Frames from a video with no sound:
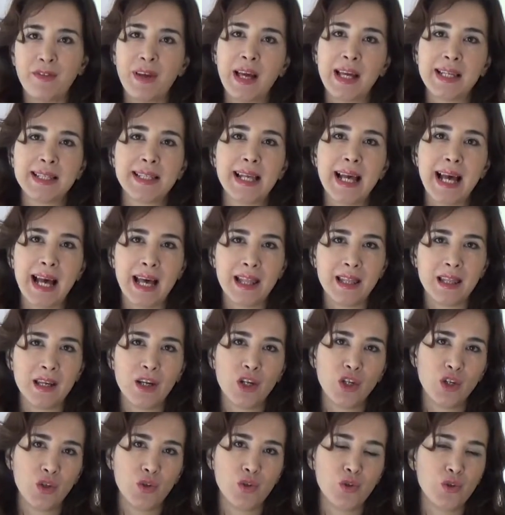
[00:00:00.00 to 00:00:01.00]
as other
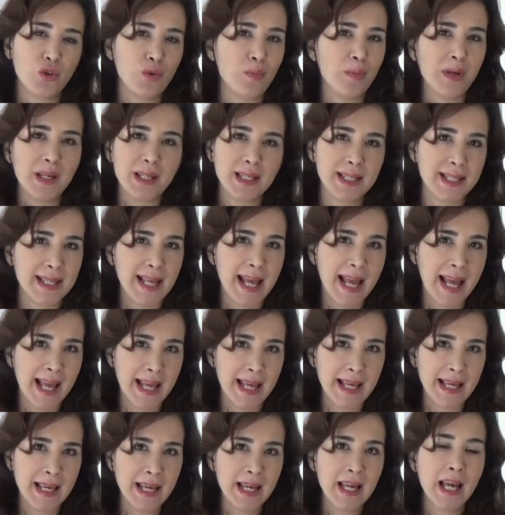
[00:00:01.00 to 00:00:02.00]
YouTubers
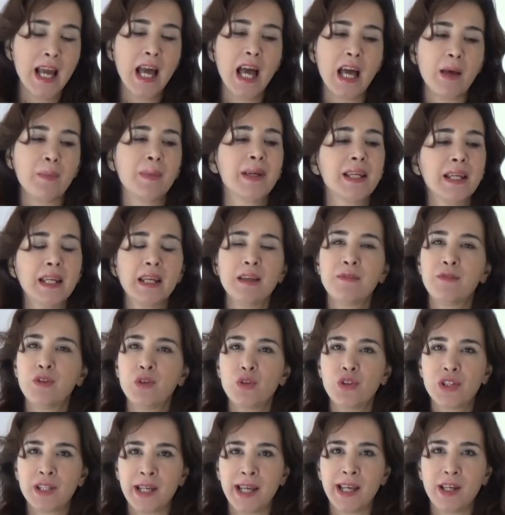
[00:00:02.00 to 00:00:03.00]
say. I mean, if you
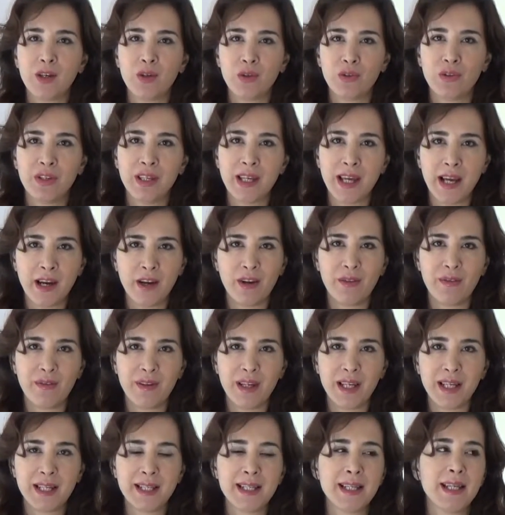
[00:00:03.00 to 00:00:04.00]
take good care of
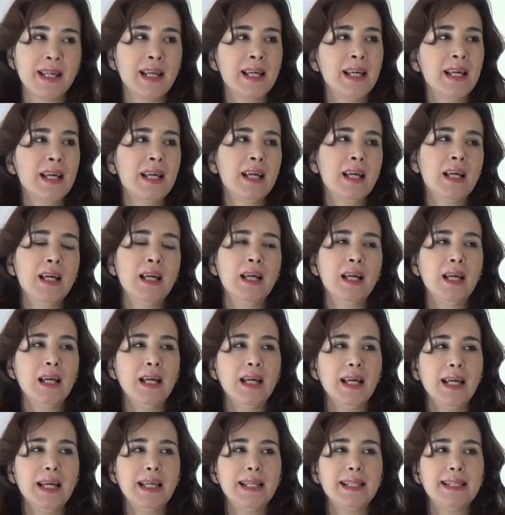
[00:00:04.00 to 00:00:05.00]
it,
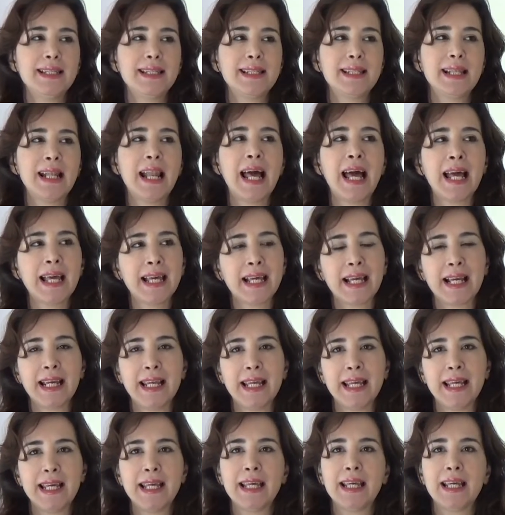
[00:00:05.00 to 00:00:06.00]

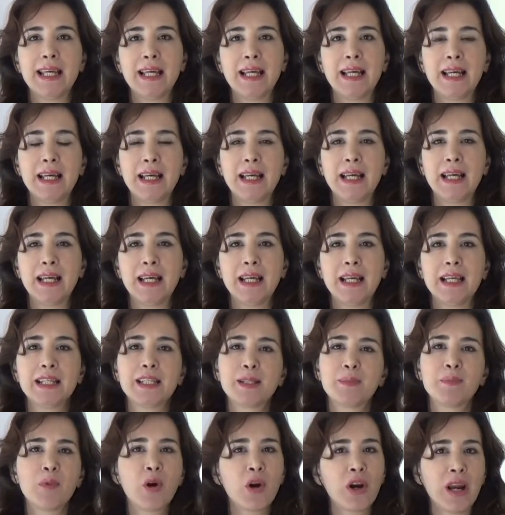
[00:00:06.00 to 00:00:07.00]

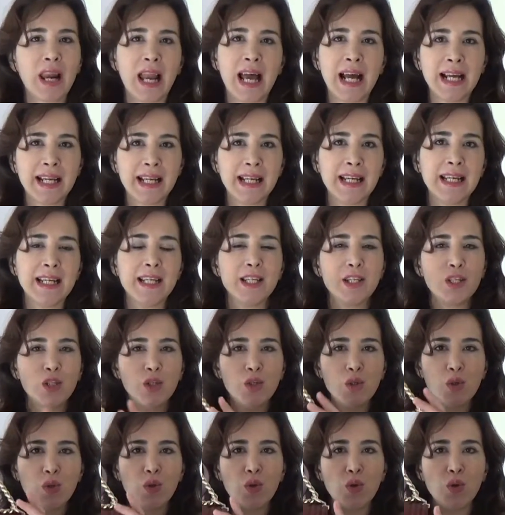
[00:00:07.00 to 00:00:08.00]
it's more likely
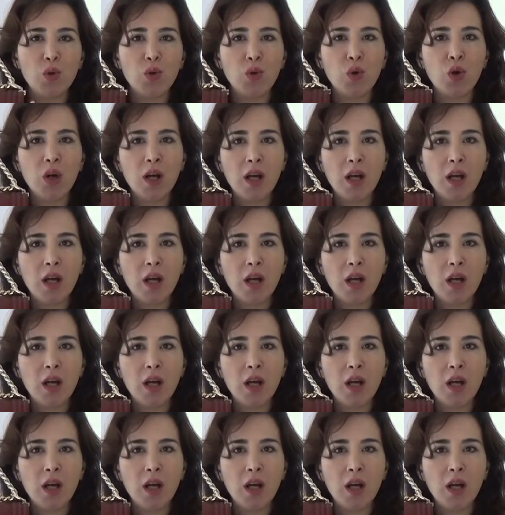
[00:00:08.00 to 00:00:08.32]
to